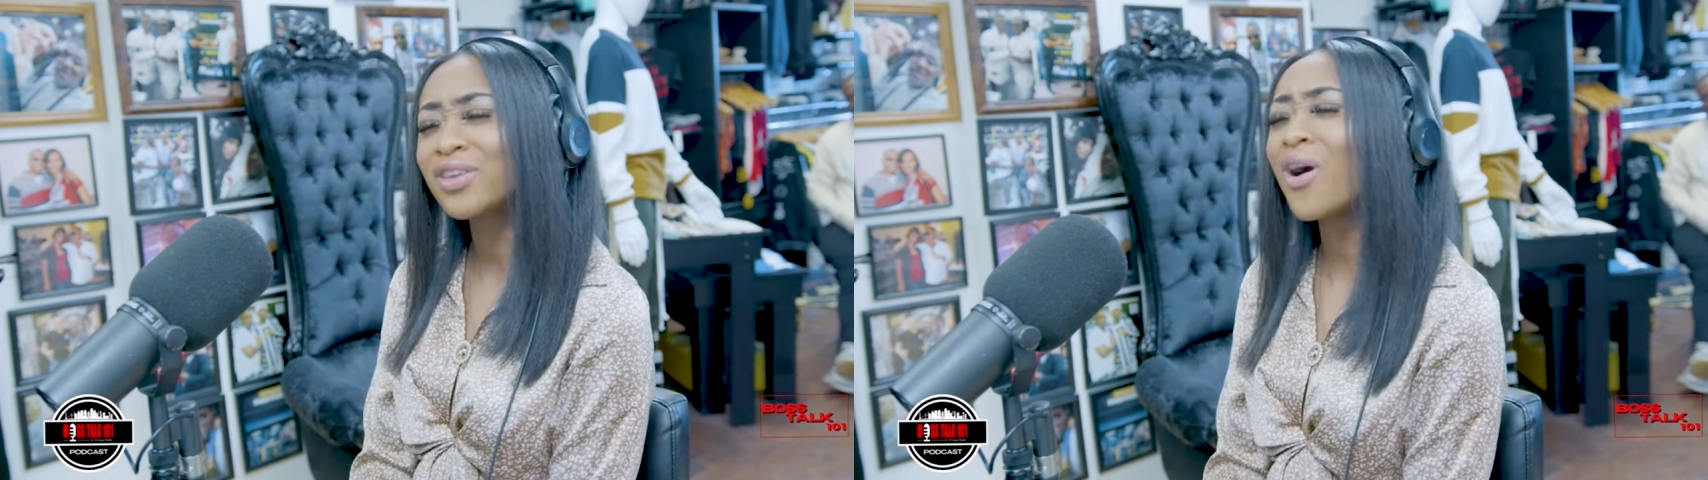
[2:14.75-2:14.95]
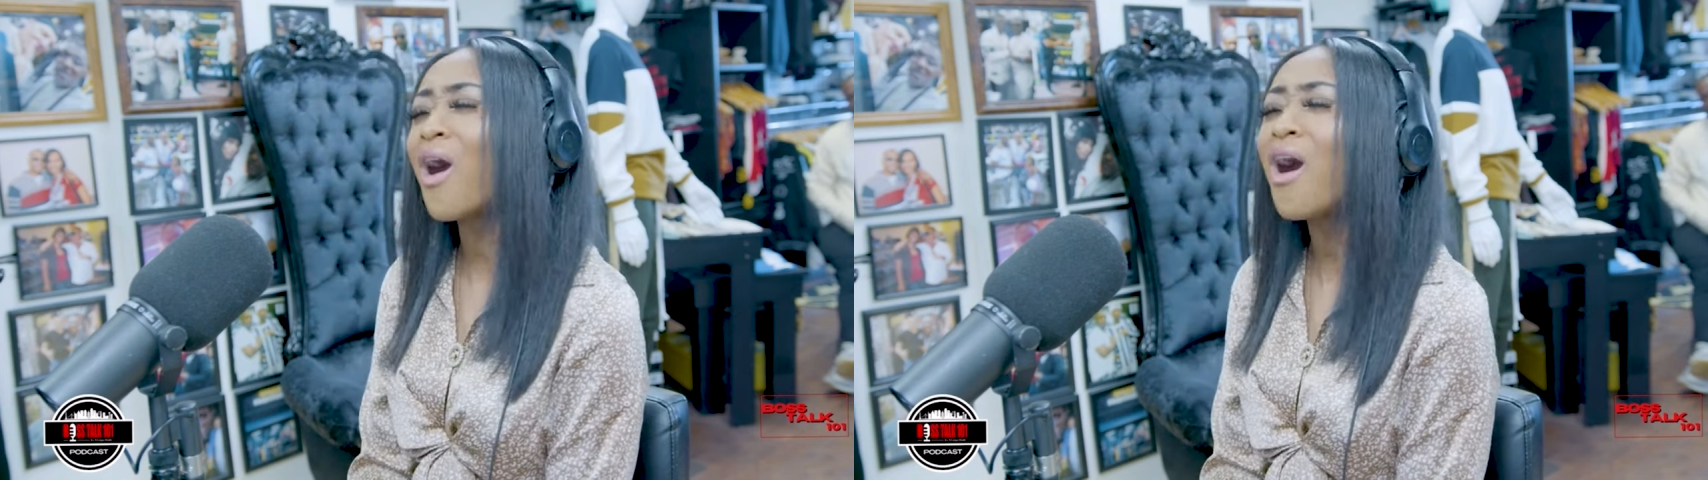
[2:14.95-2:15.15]

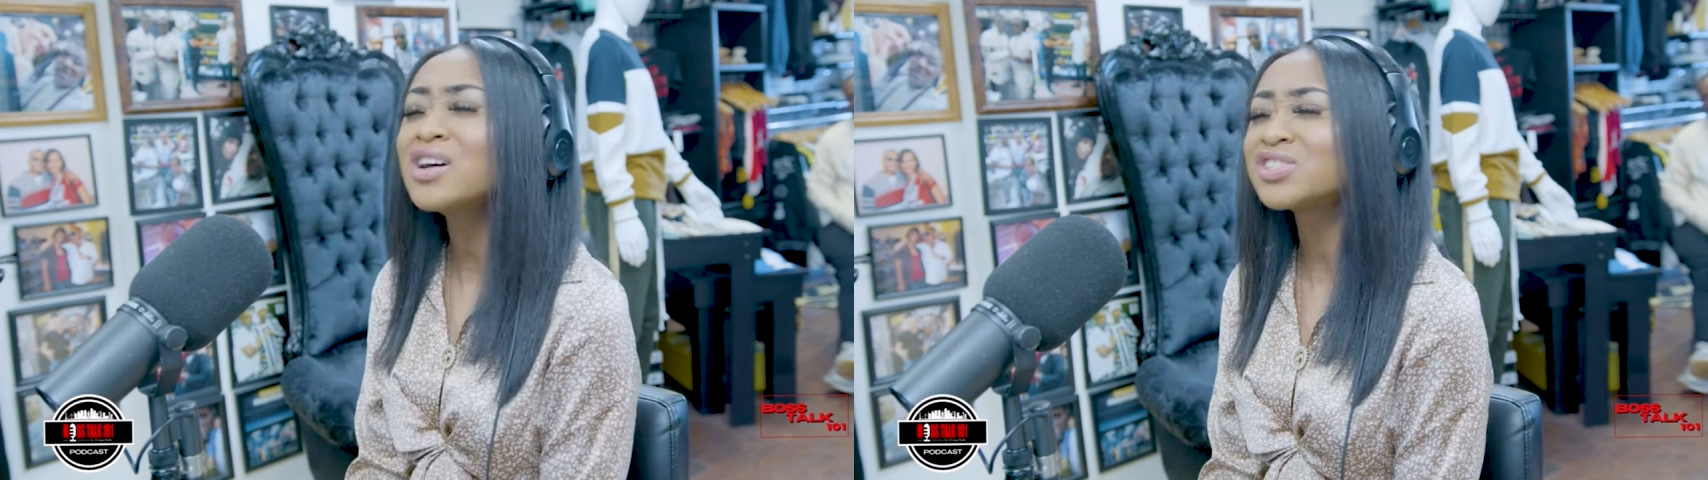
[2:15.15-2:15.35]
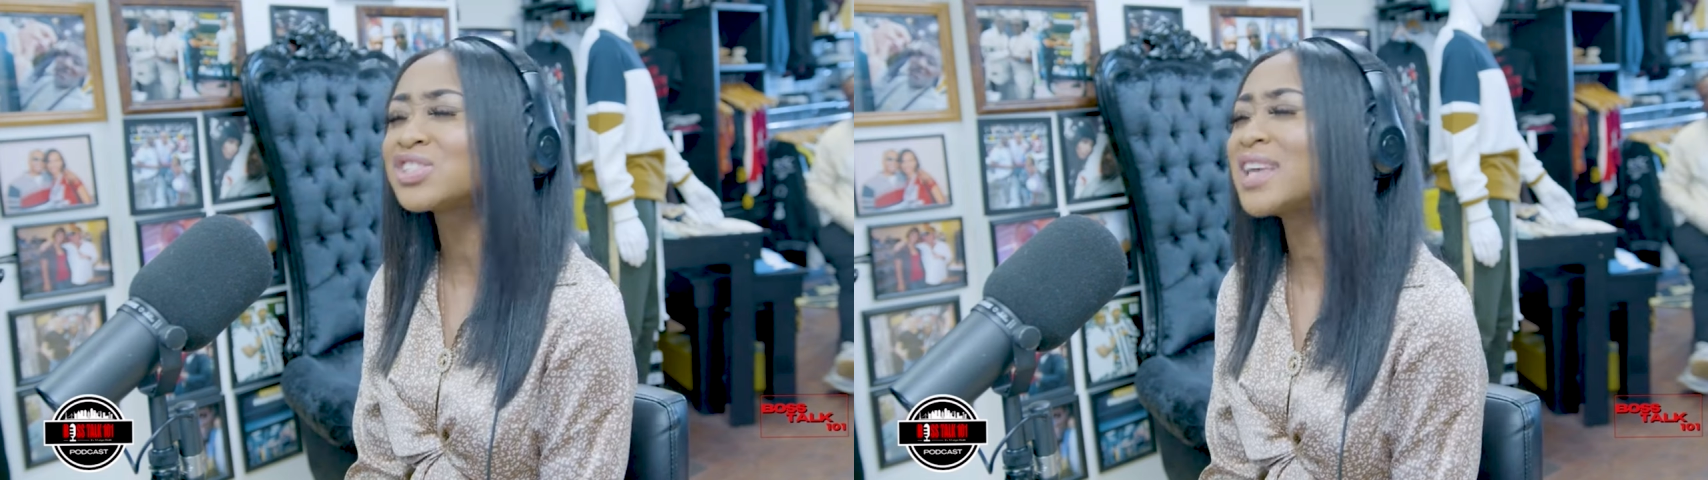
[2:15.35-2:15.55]

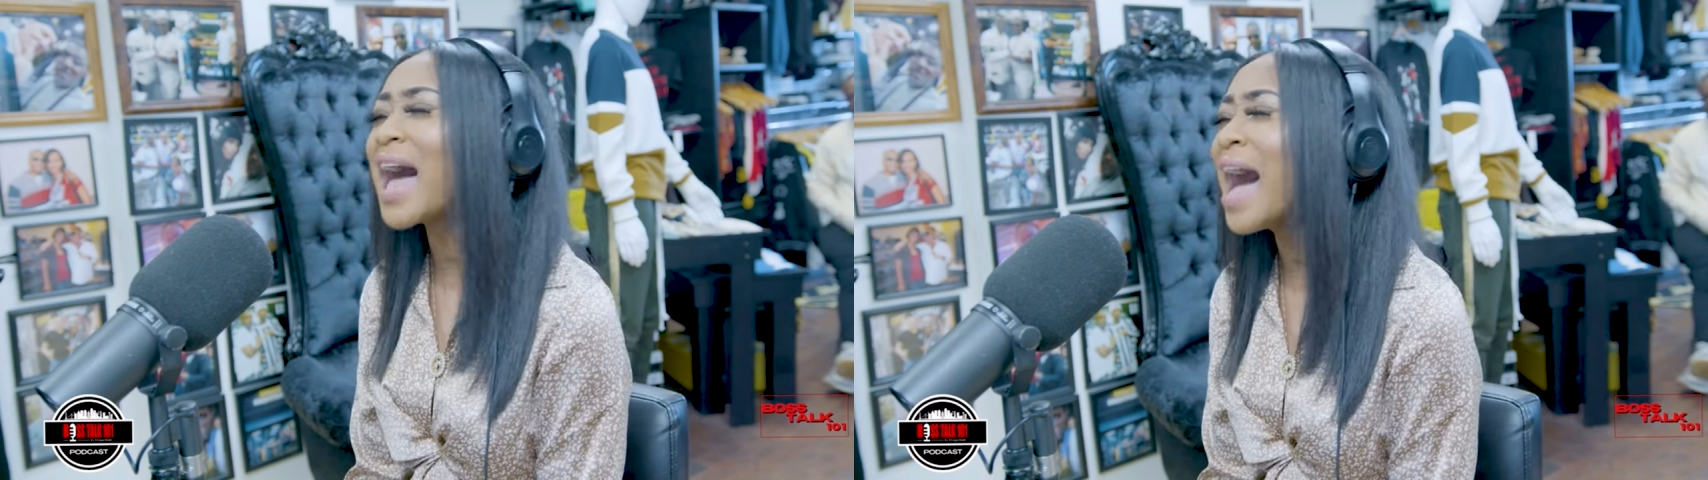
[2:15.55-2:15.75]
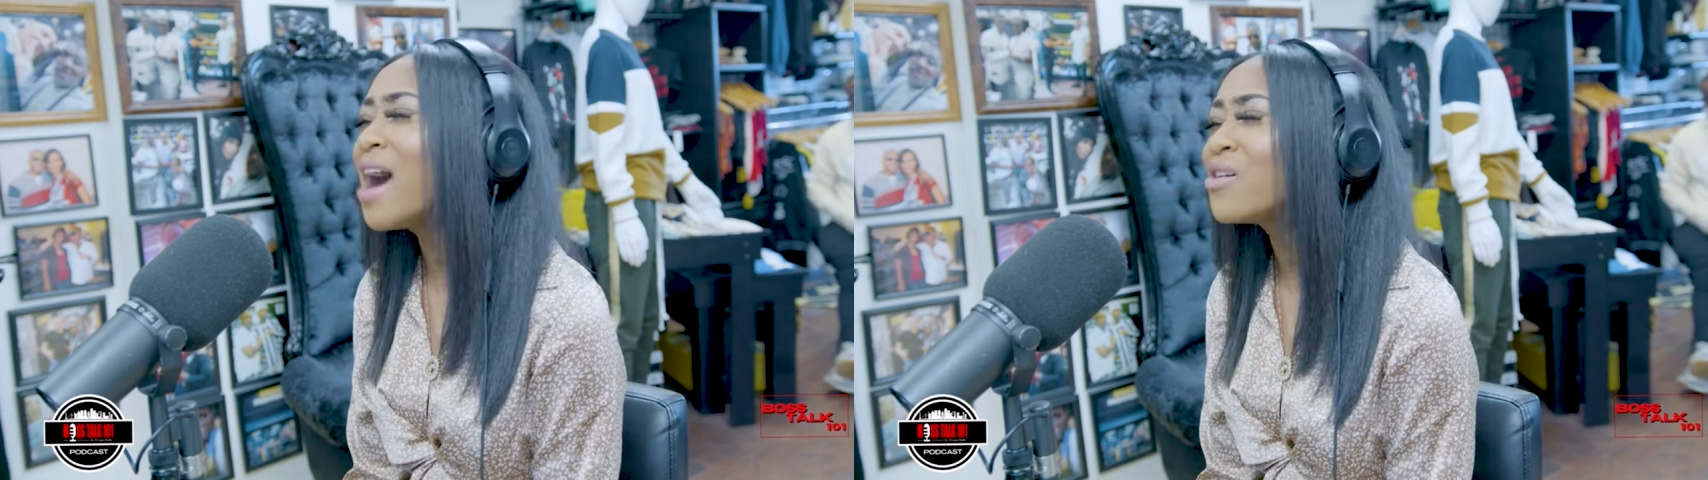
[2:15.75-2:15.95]

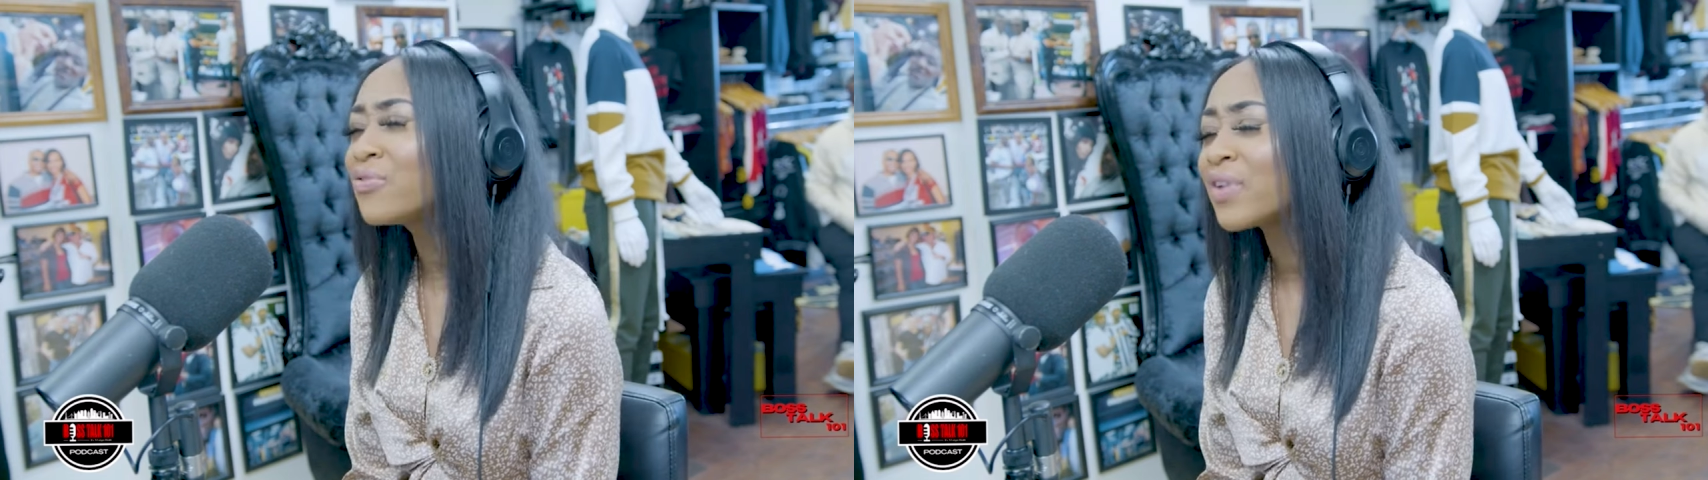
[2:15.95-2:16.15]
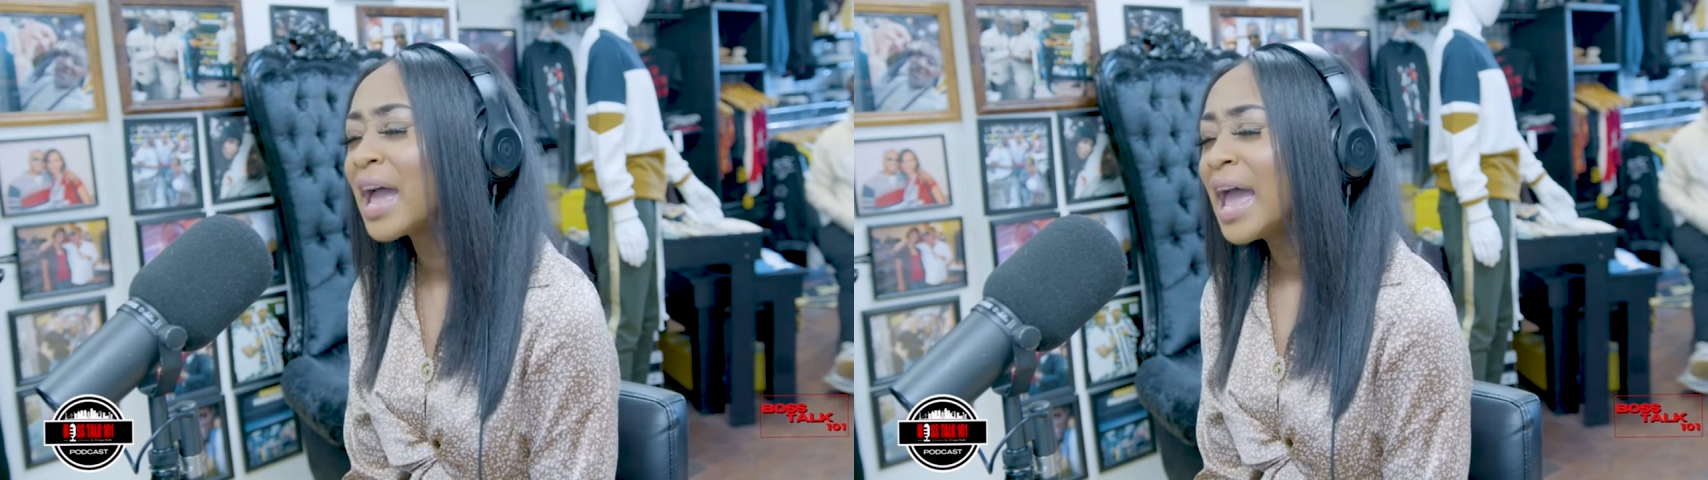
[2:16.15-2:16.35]

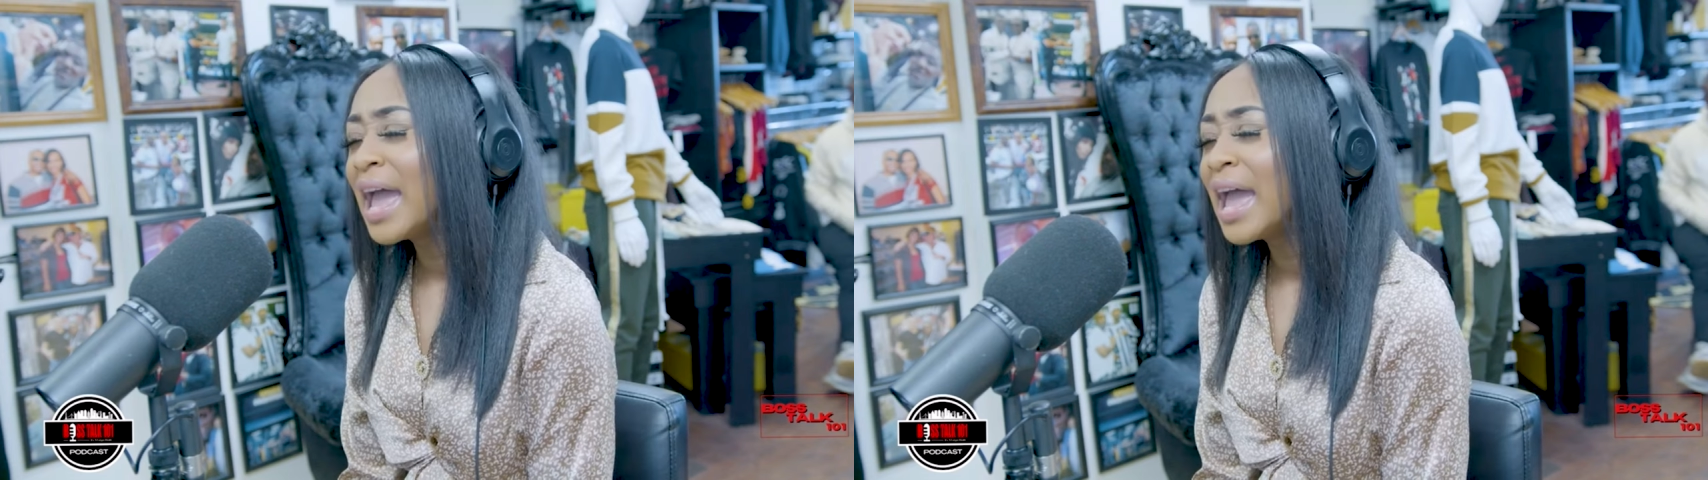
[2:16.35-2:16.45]
yourself.